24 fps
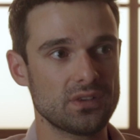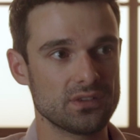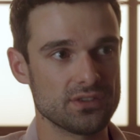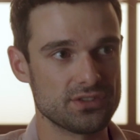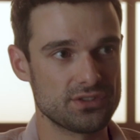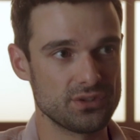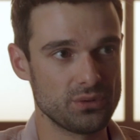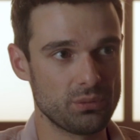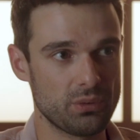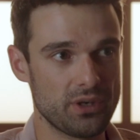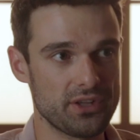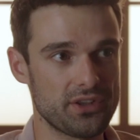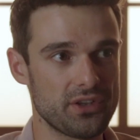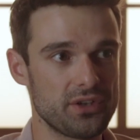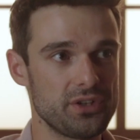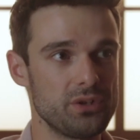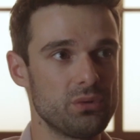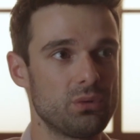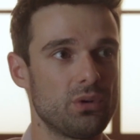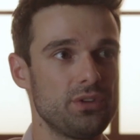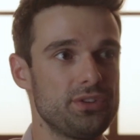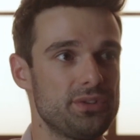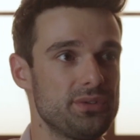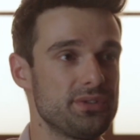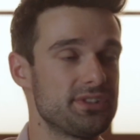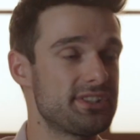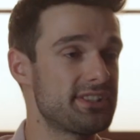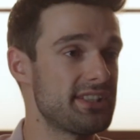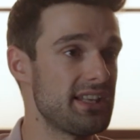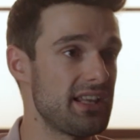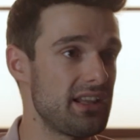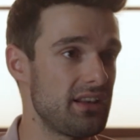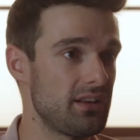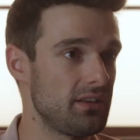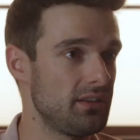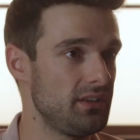So whether you want to
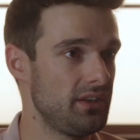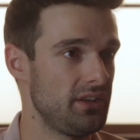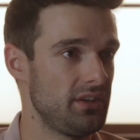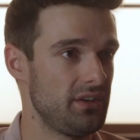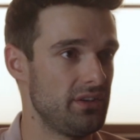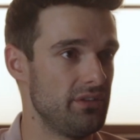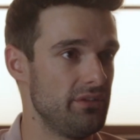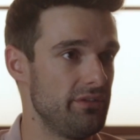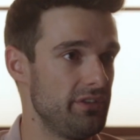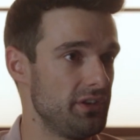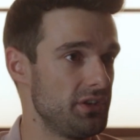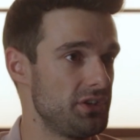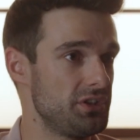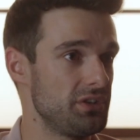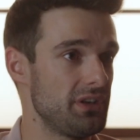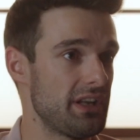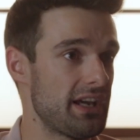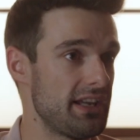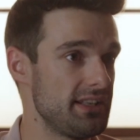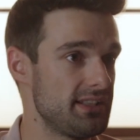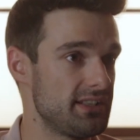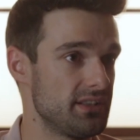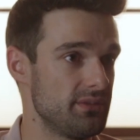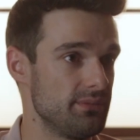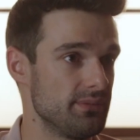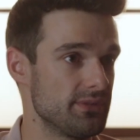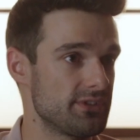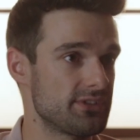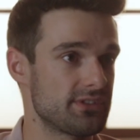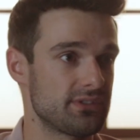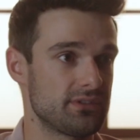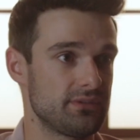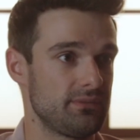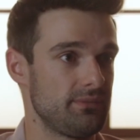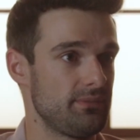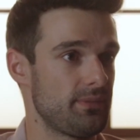sell virtual
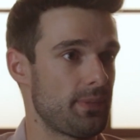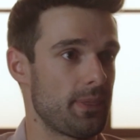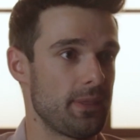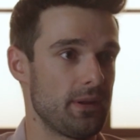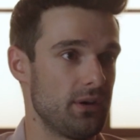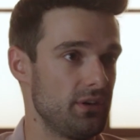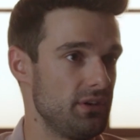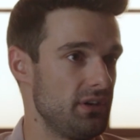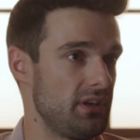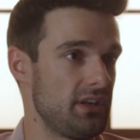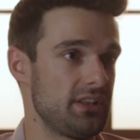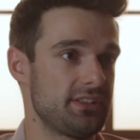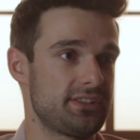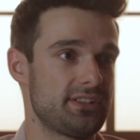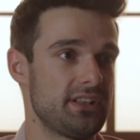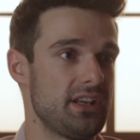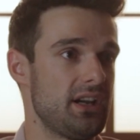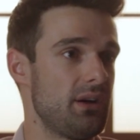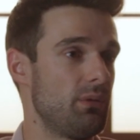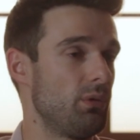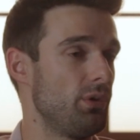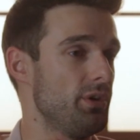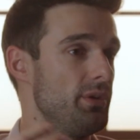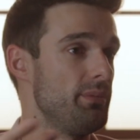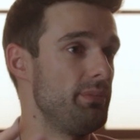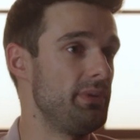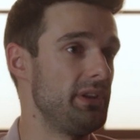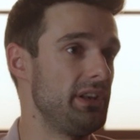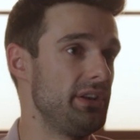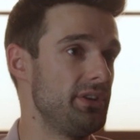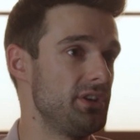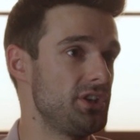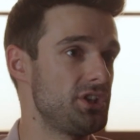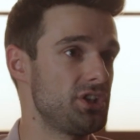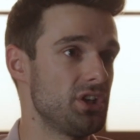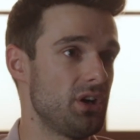items, let's say I want to build
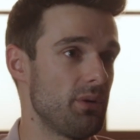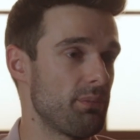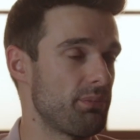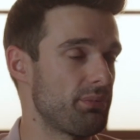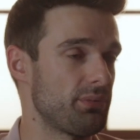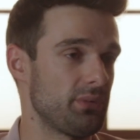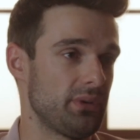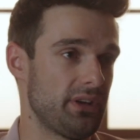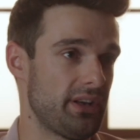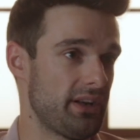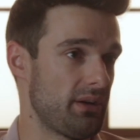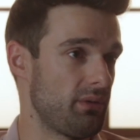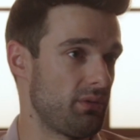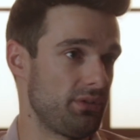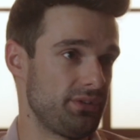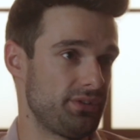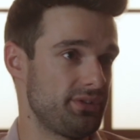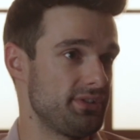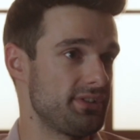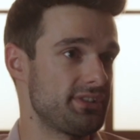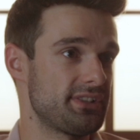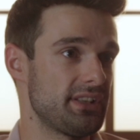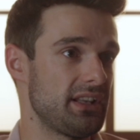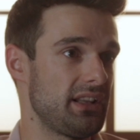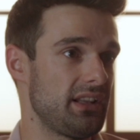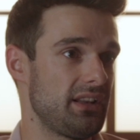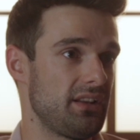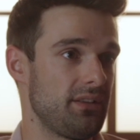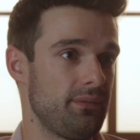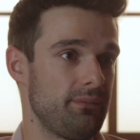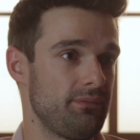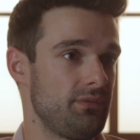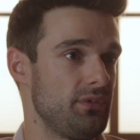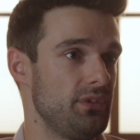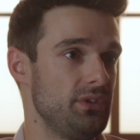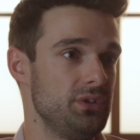a shop and I want to sell
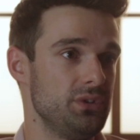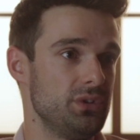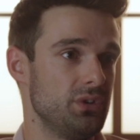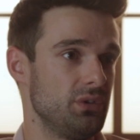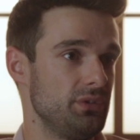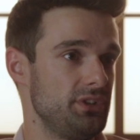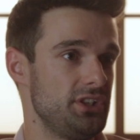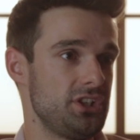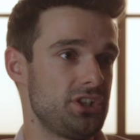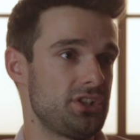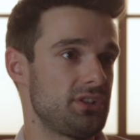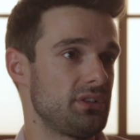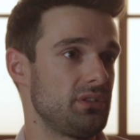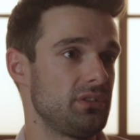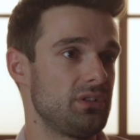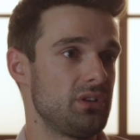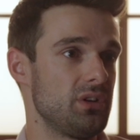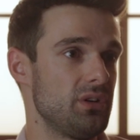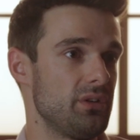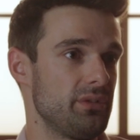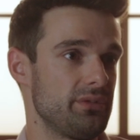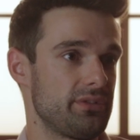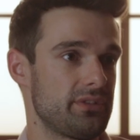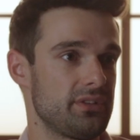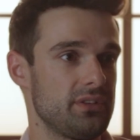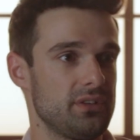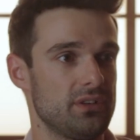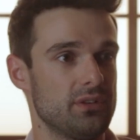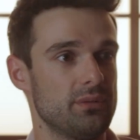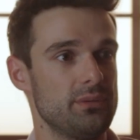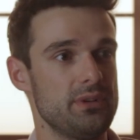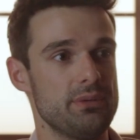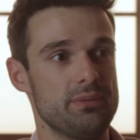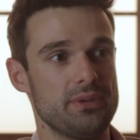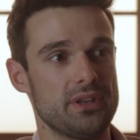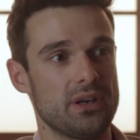digital clothes, or
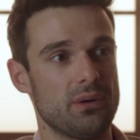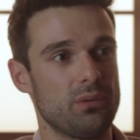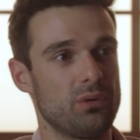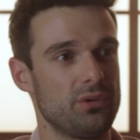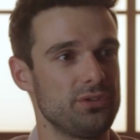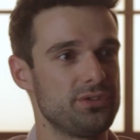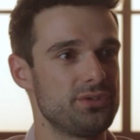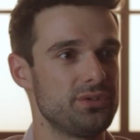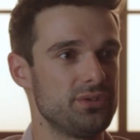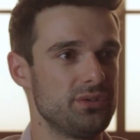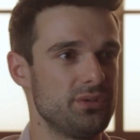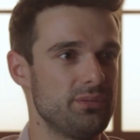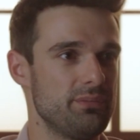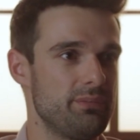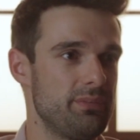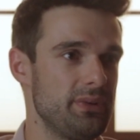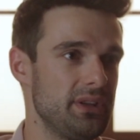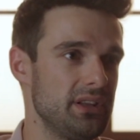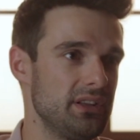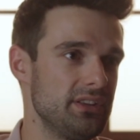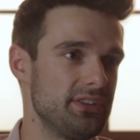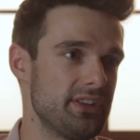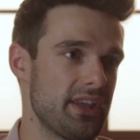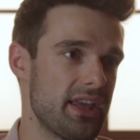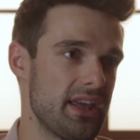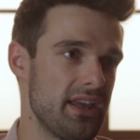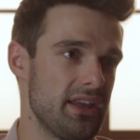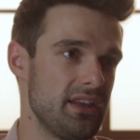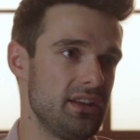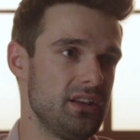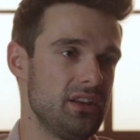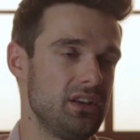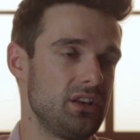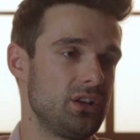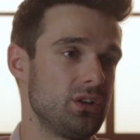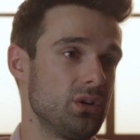maybe I want to build a
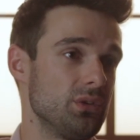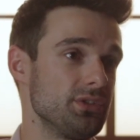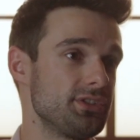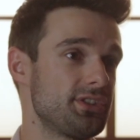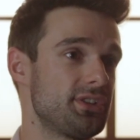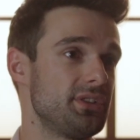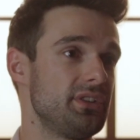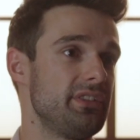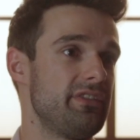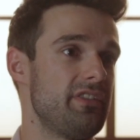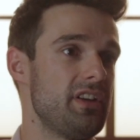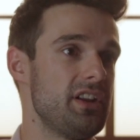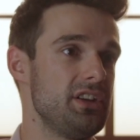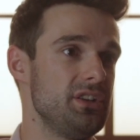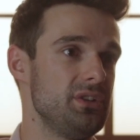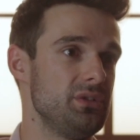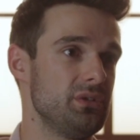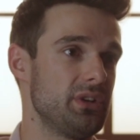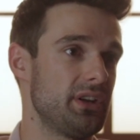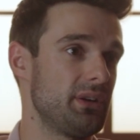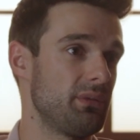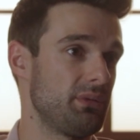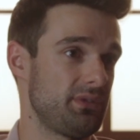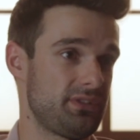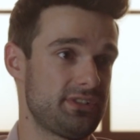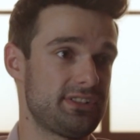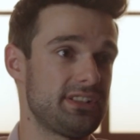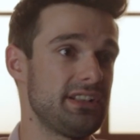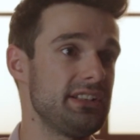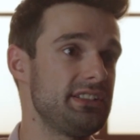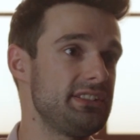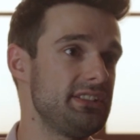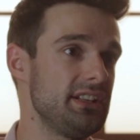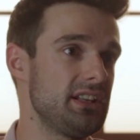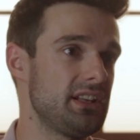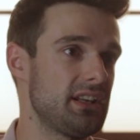concert venue and I want to sell
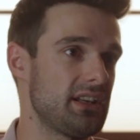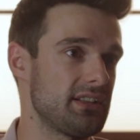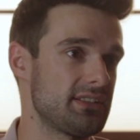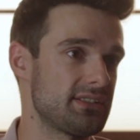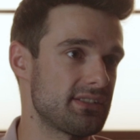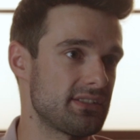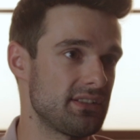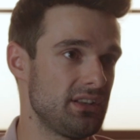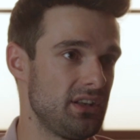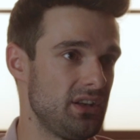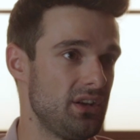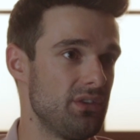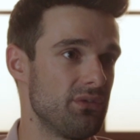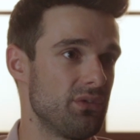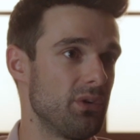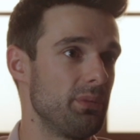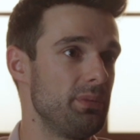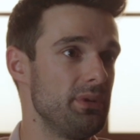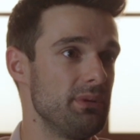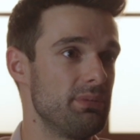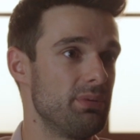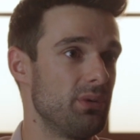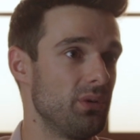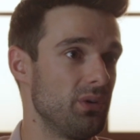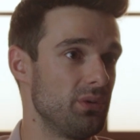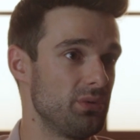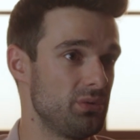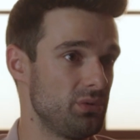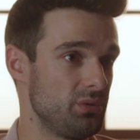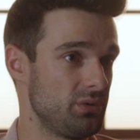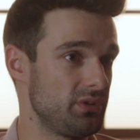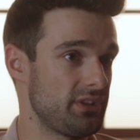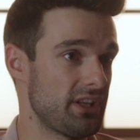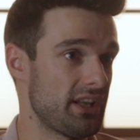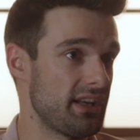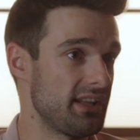tickets for people who
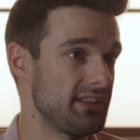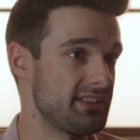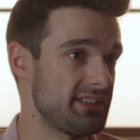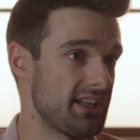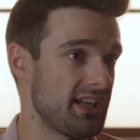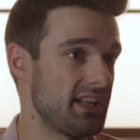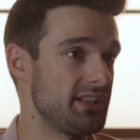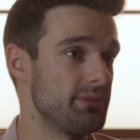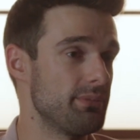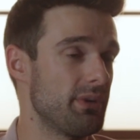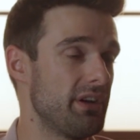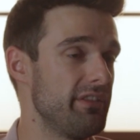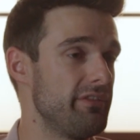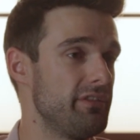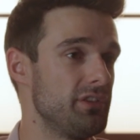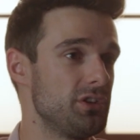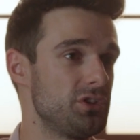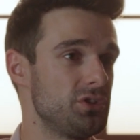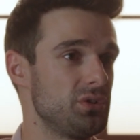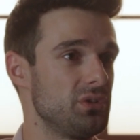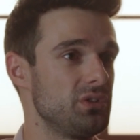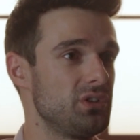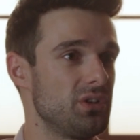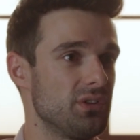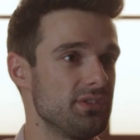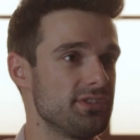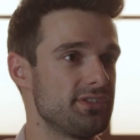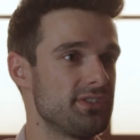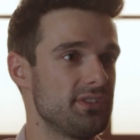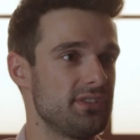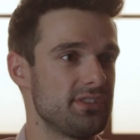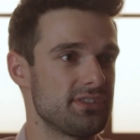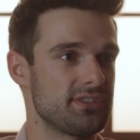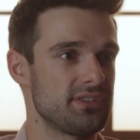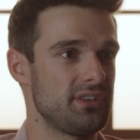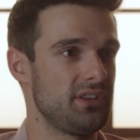can attend my virtual
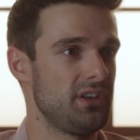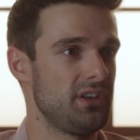concert,